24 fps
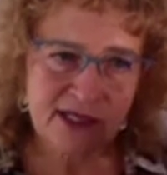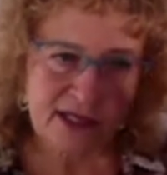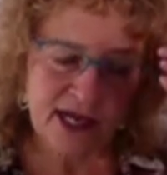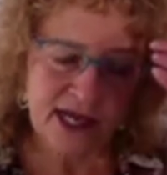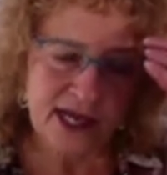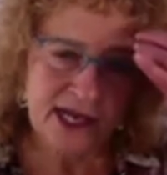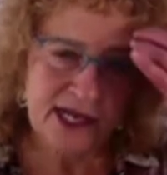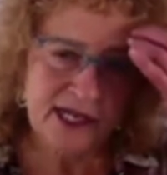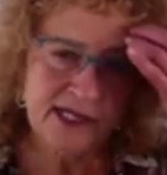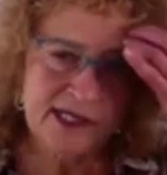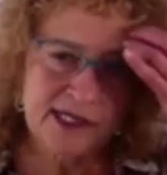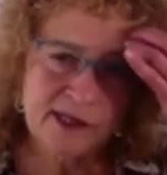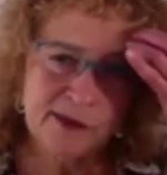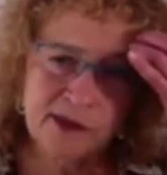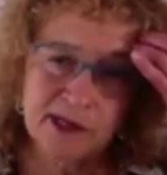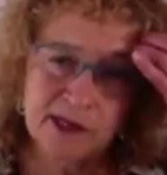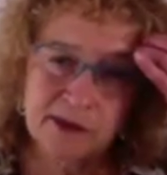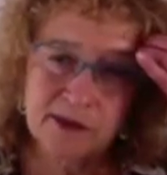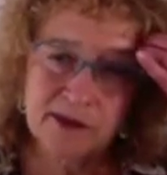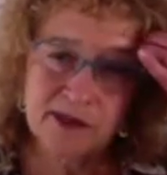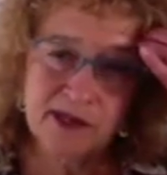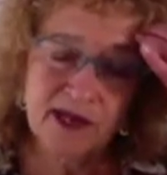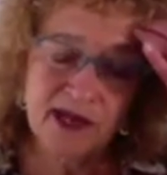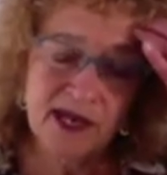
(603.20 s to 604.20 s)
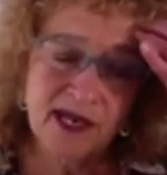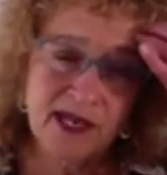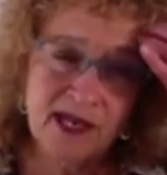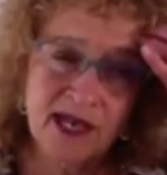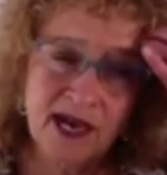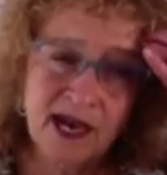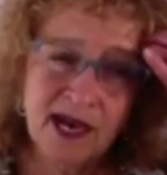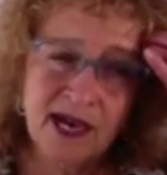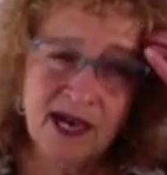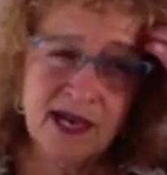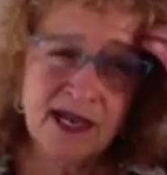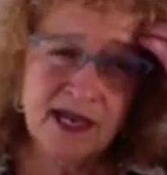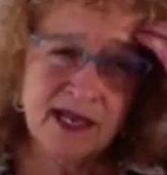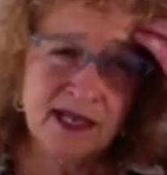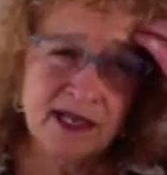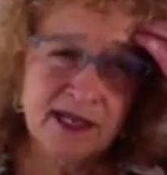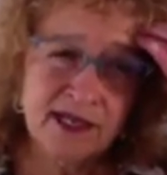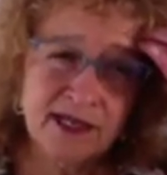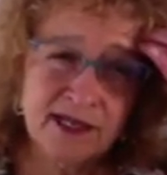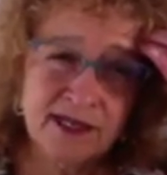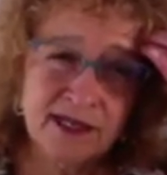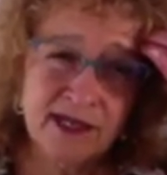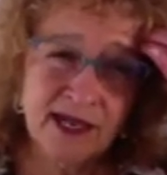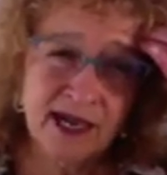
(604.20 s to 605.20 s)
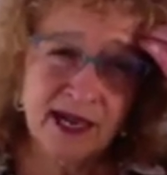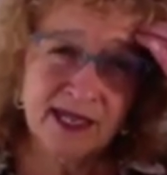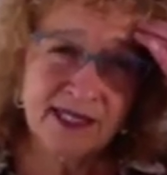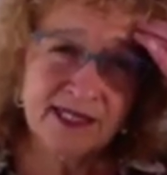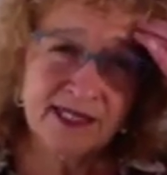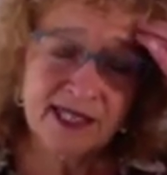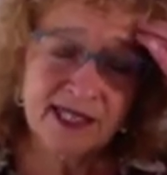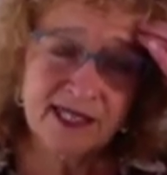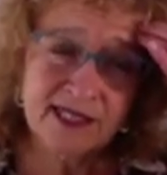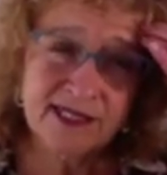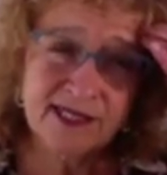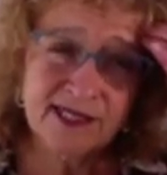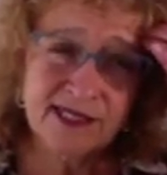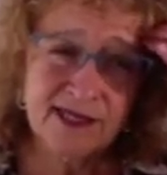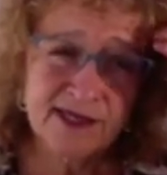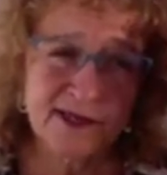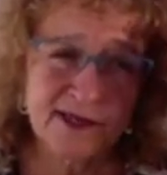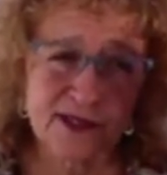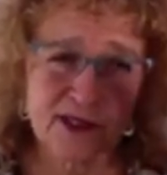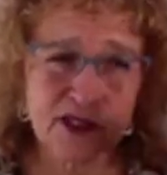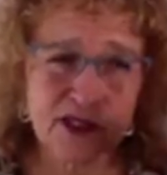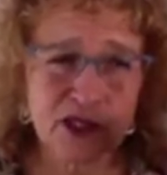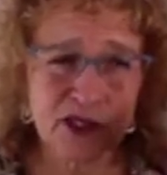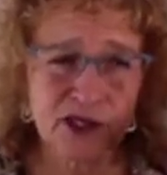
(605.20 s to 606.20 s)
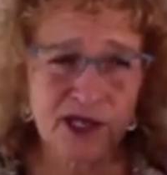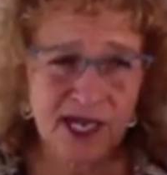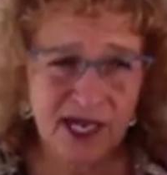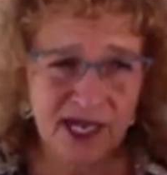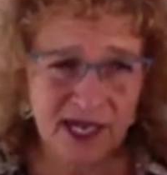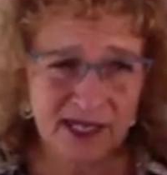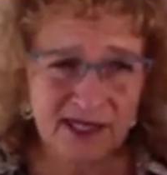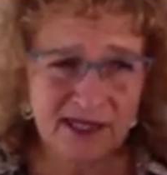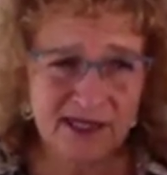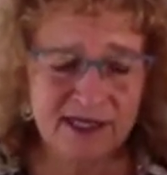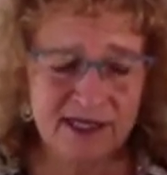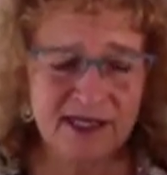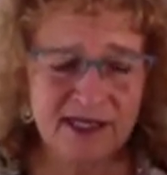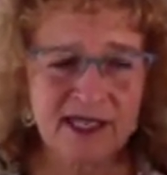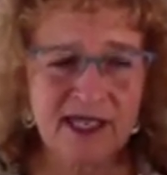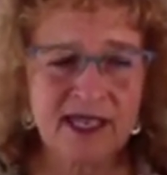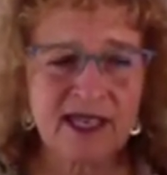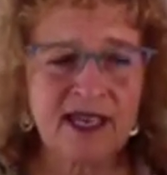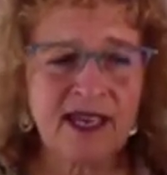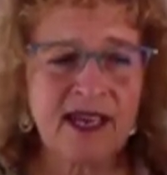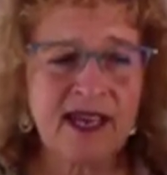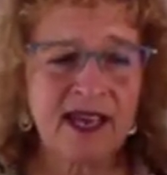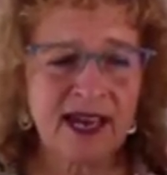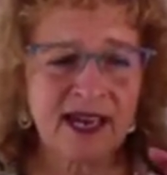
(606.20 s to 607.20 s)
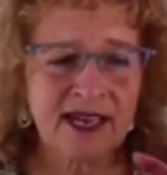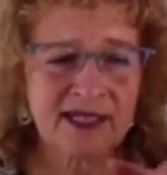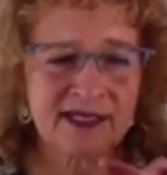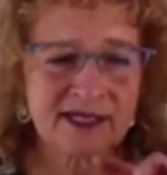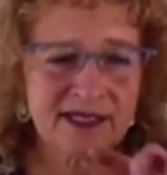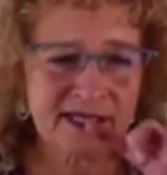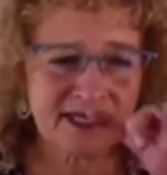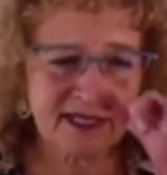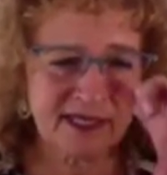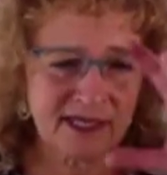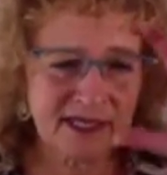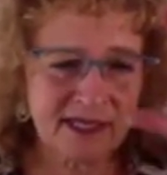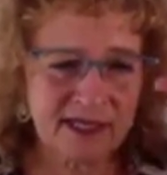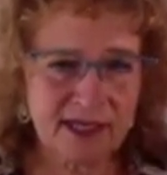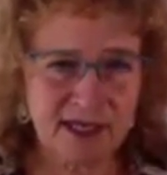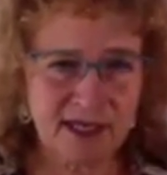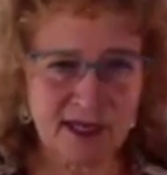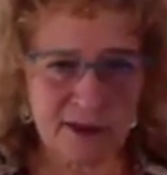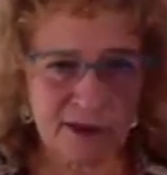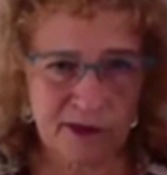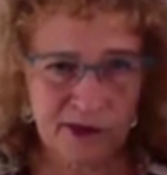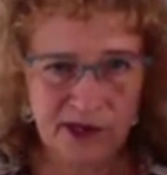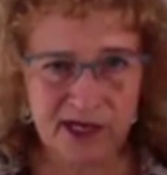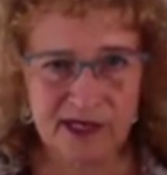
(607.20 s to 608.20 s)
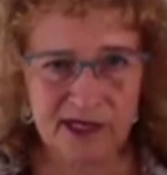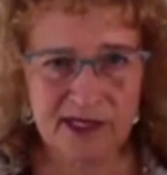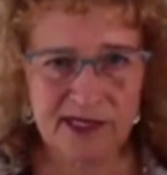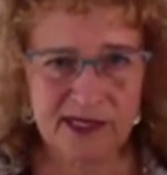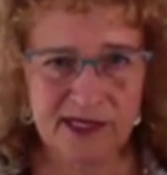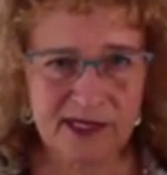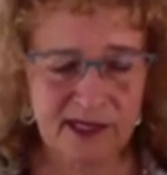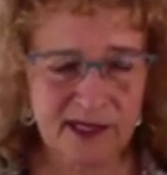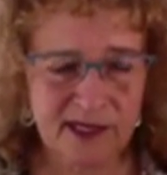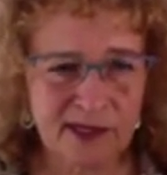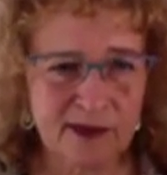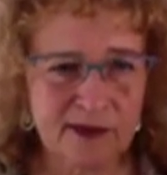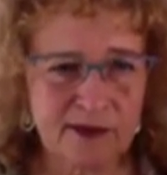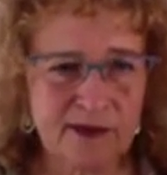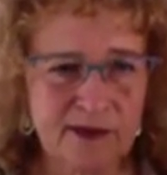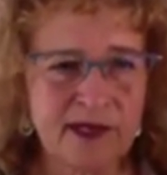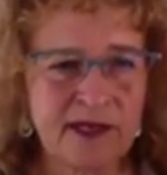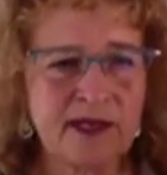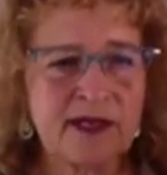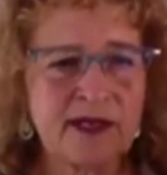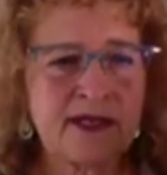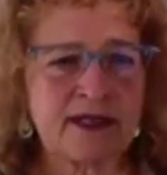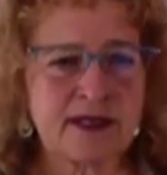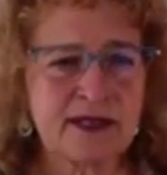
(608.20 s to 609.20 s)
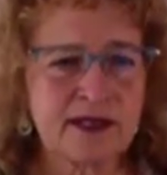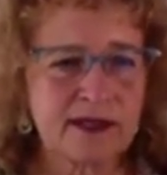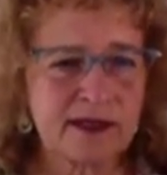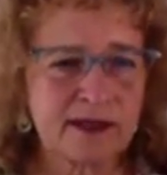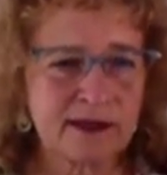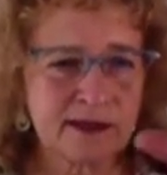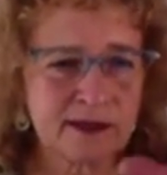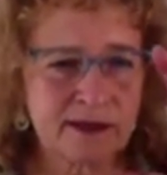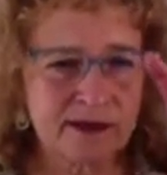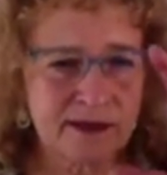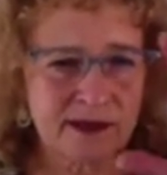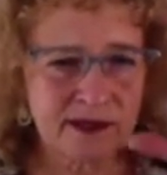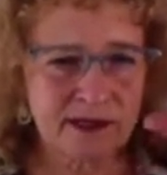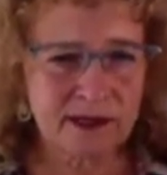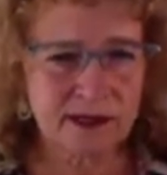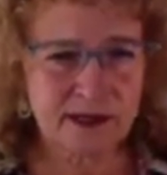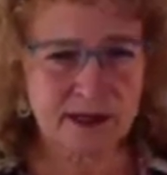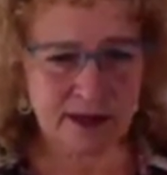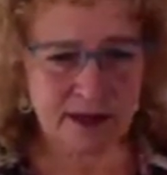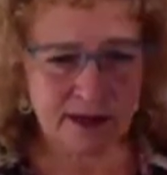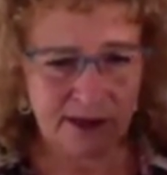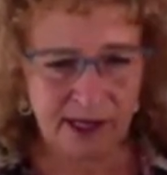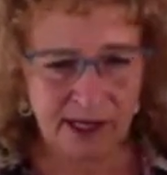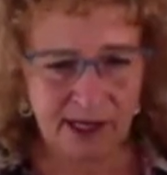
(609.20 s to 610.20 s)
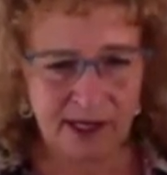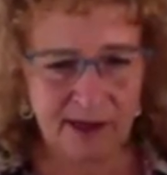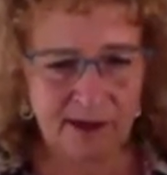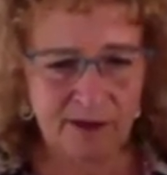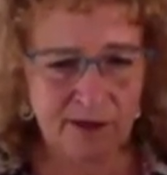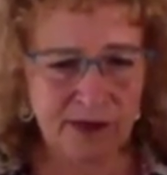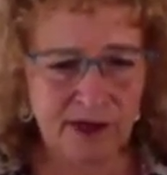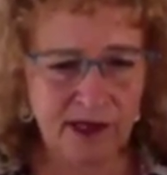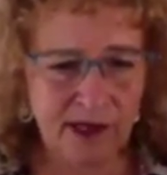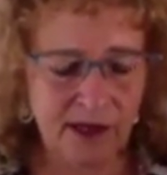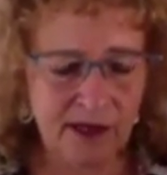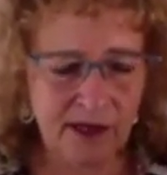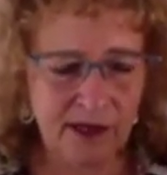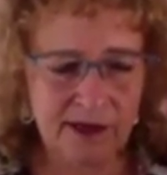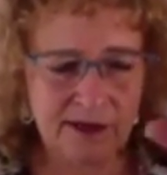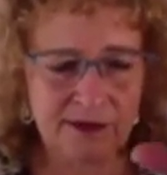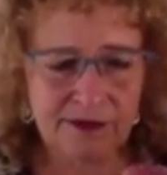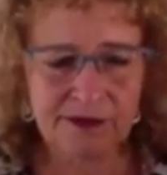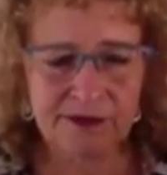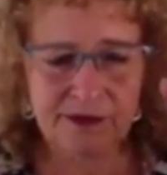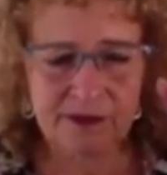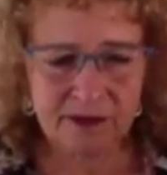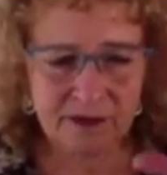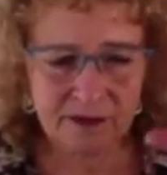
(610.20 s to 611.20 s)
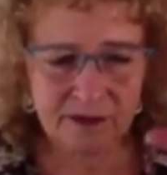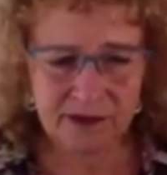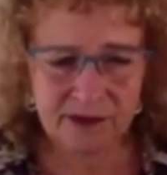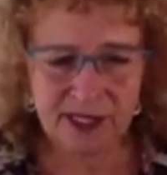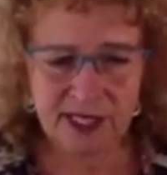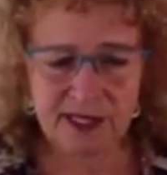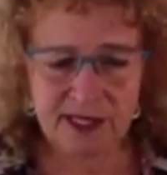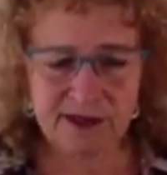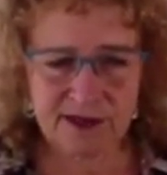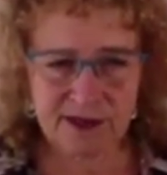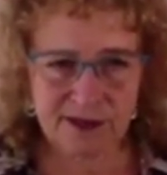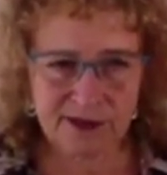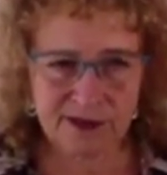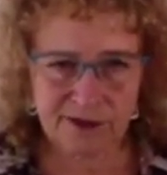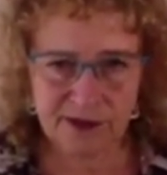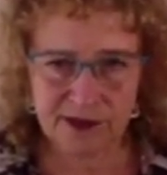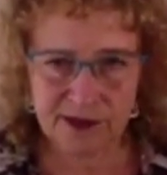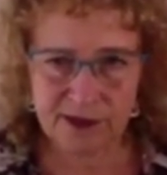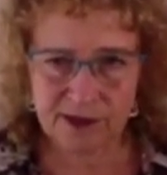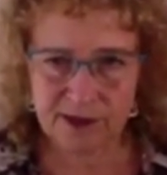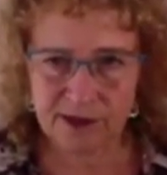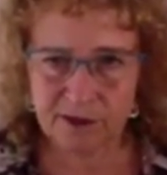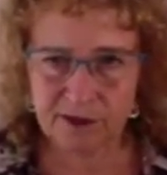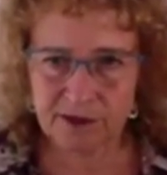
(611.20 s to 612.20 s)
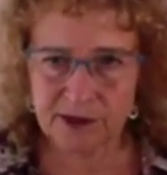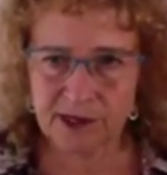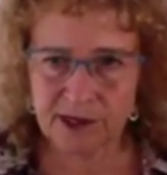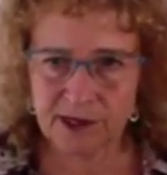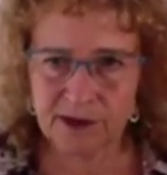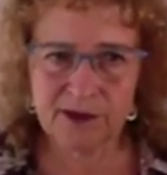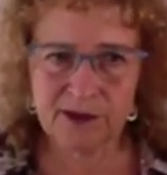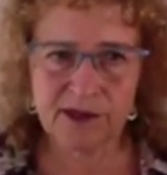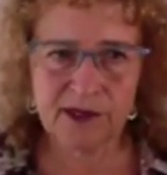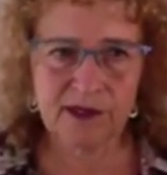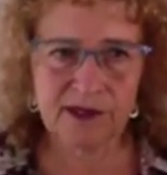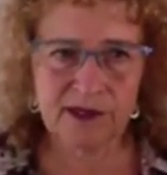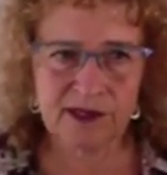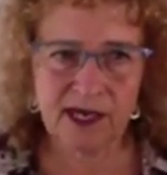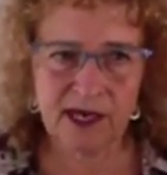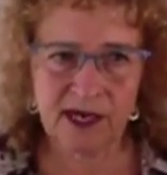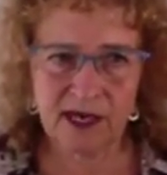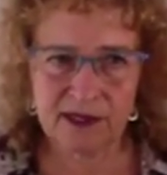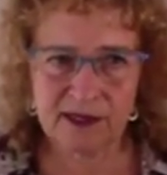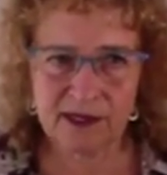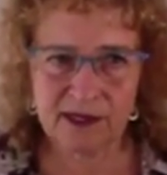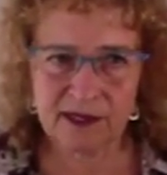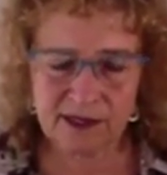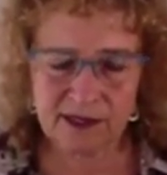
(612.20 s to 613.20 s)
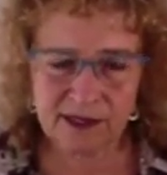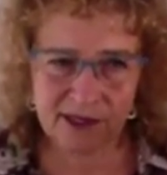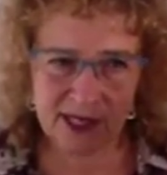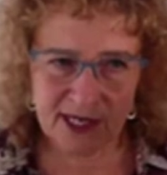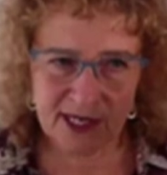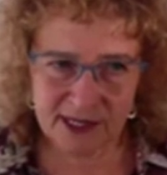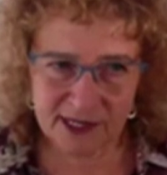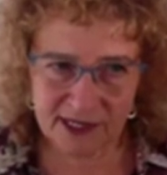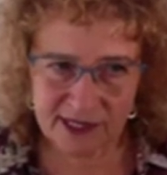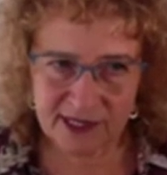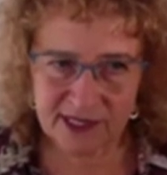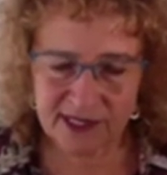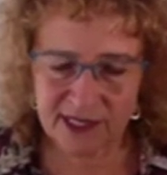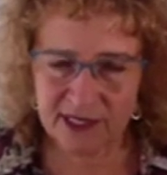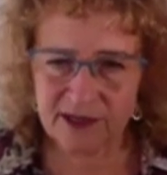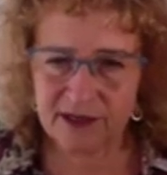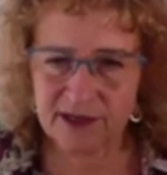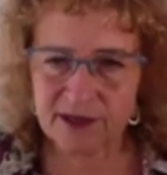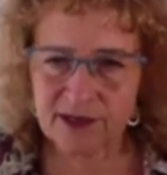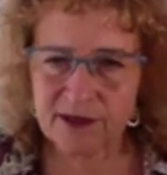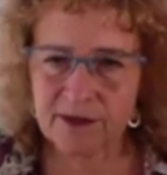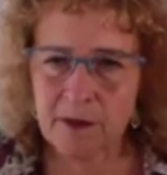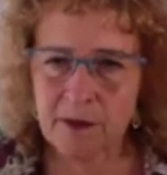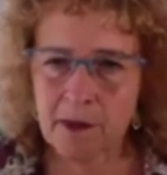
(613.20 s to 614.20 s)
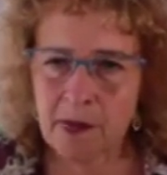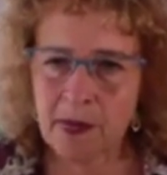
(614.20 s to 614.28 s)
trans people, and I, I tend to use trans as the umbrella term to describe um, gender diverse people, not transgender.